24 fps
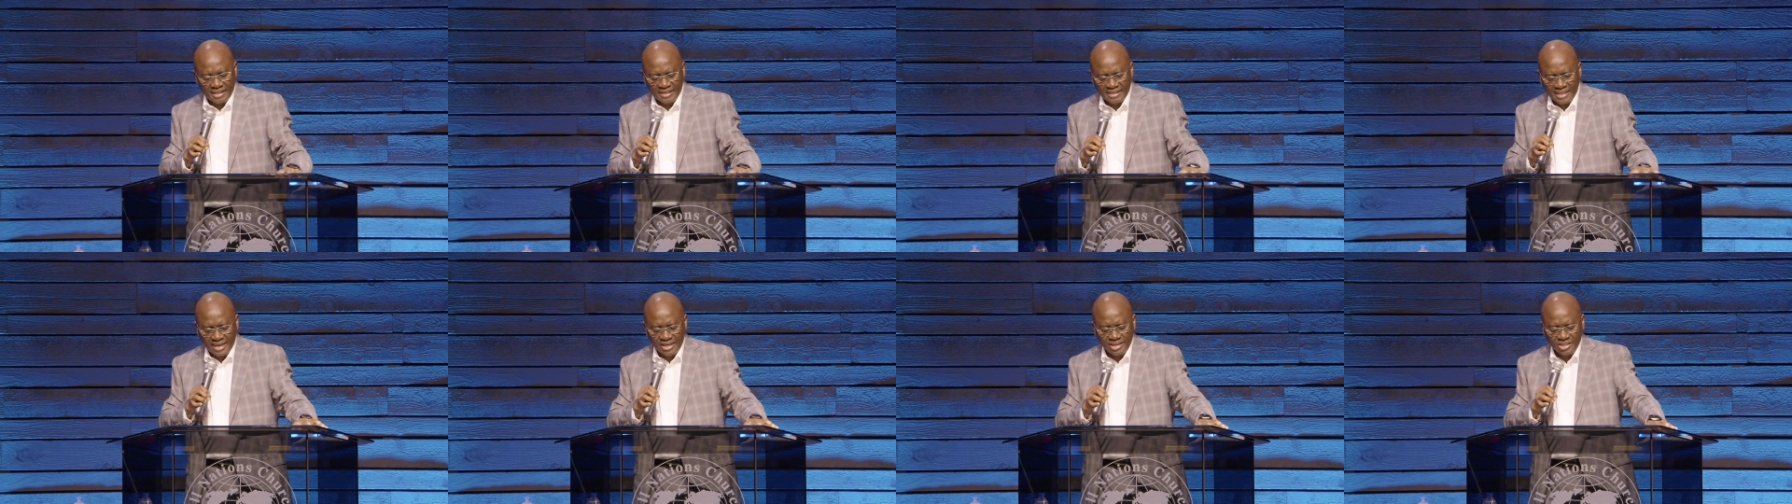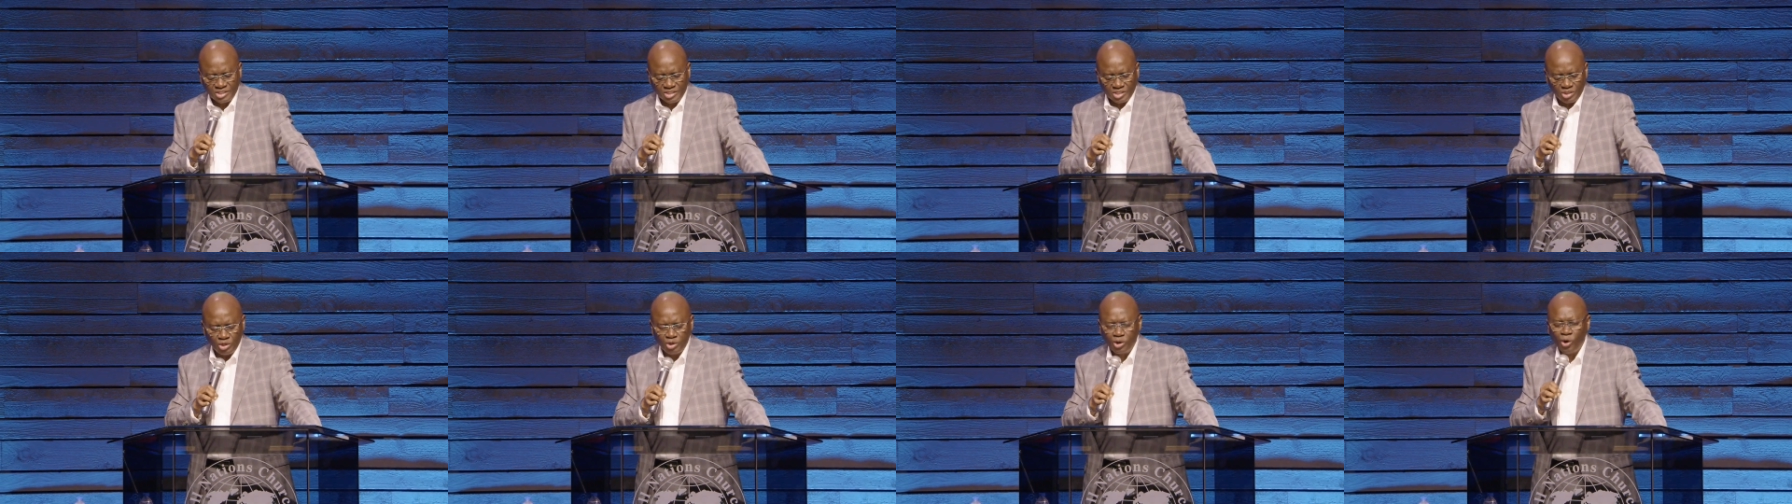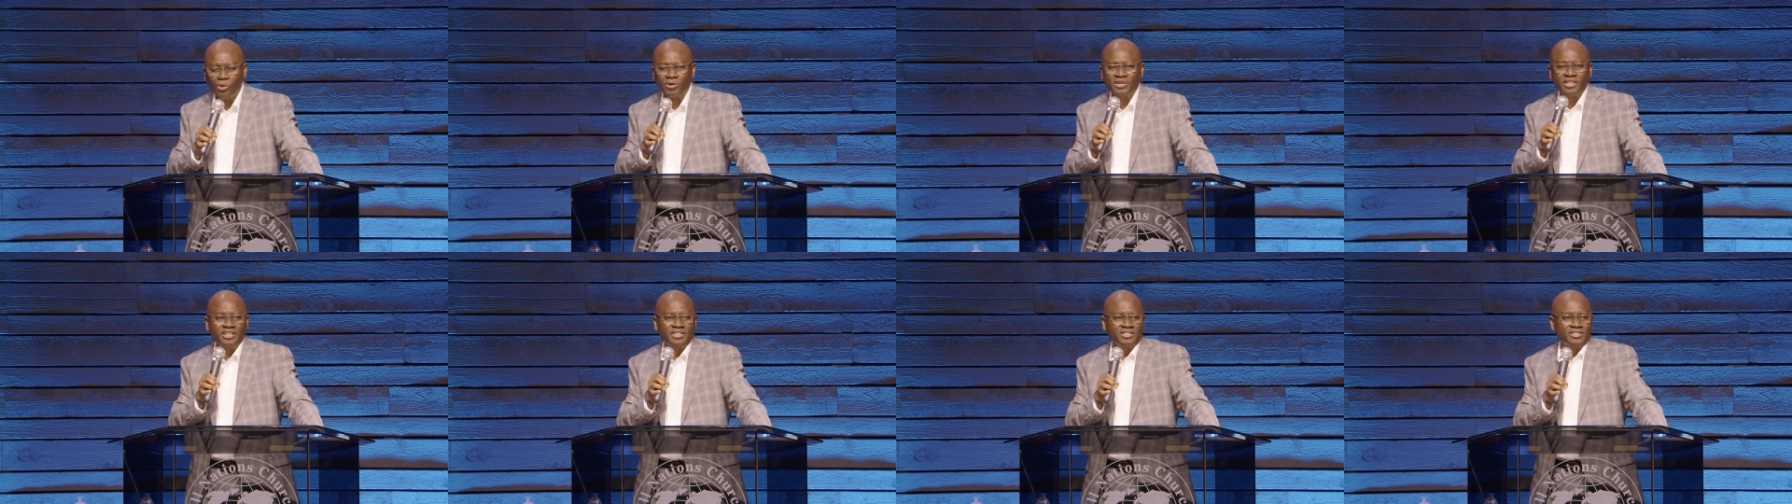there's
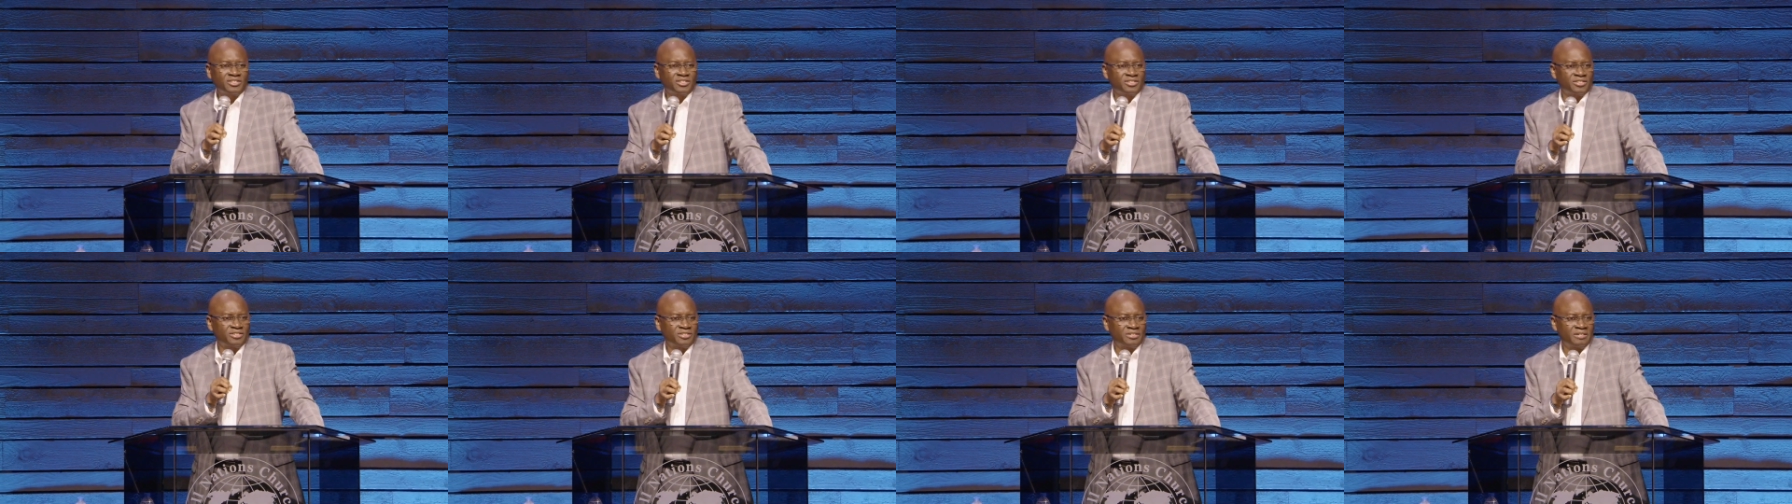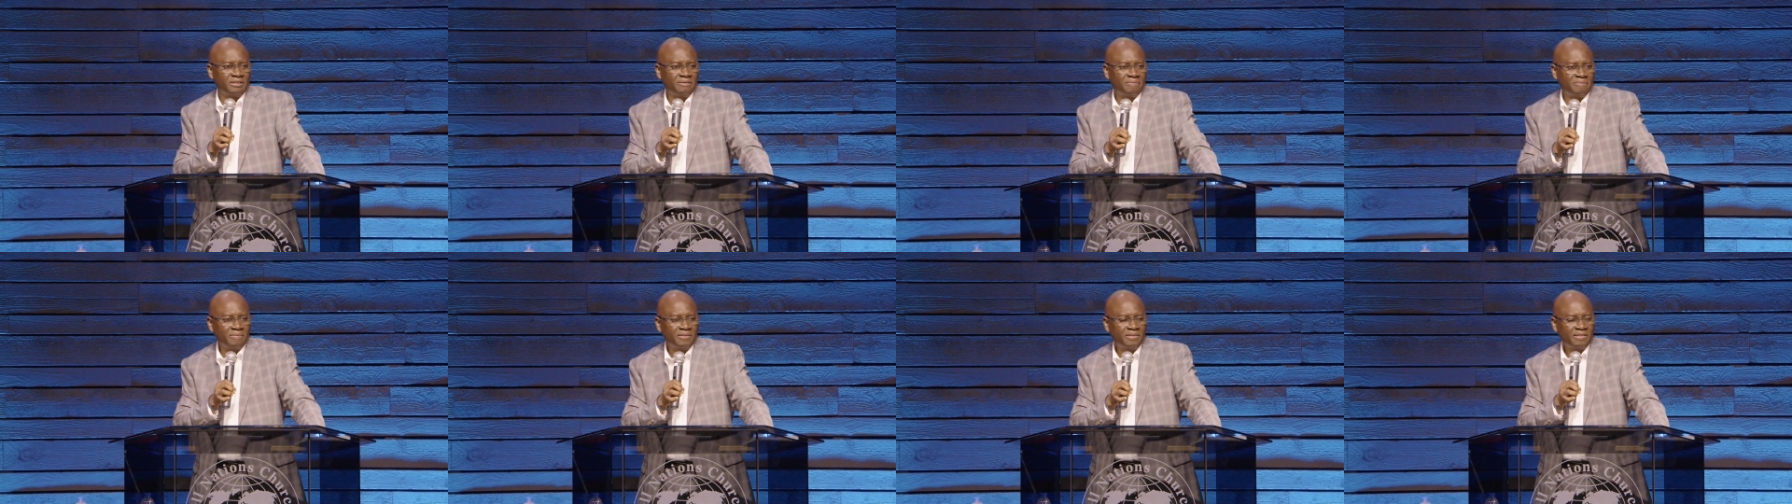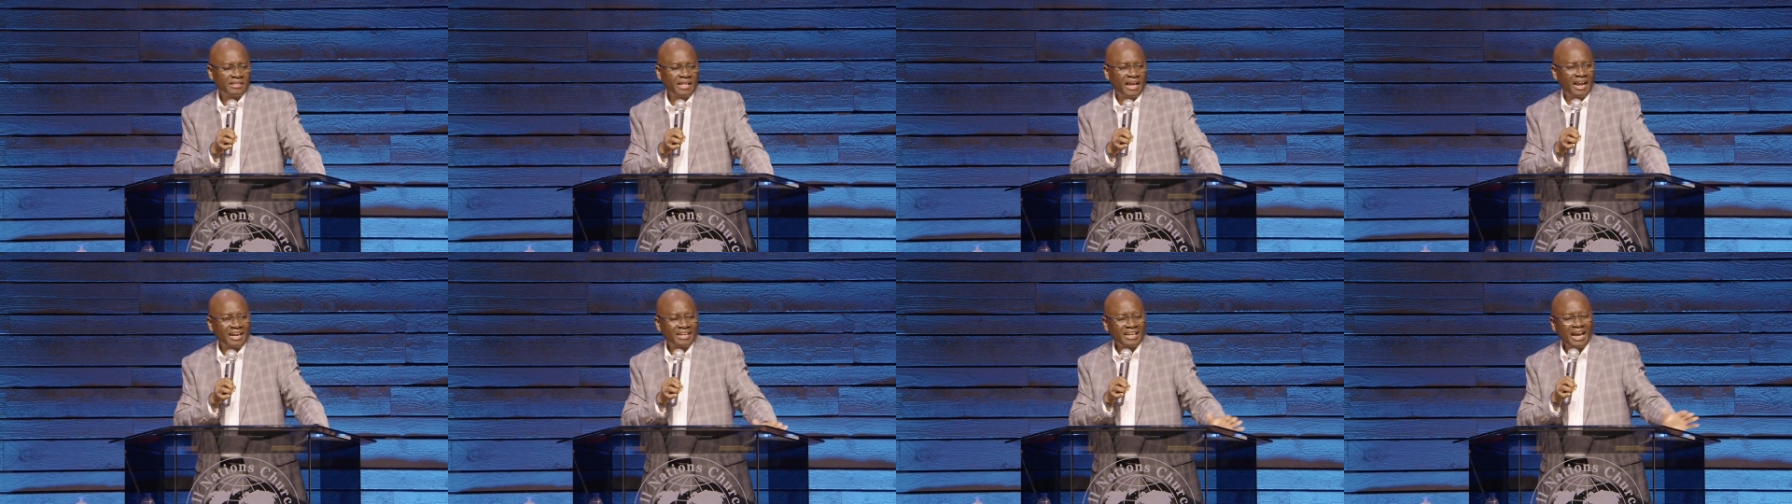locusts
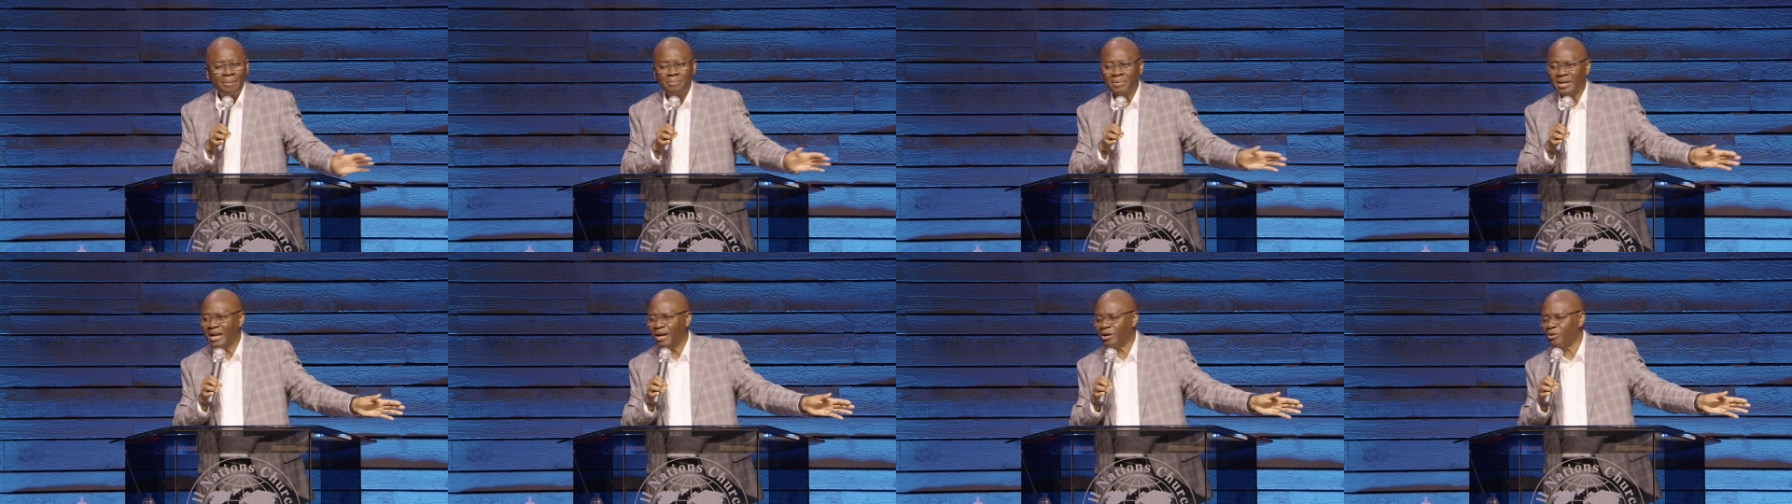that are coming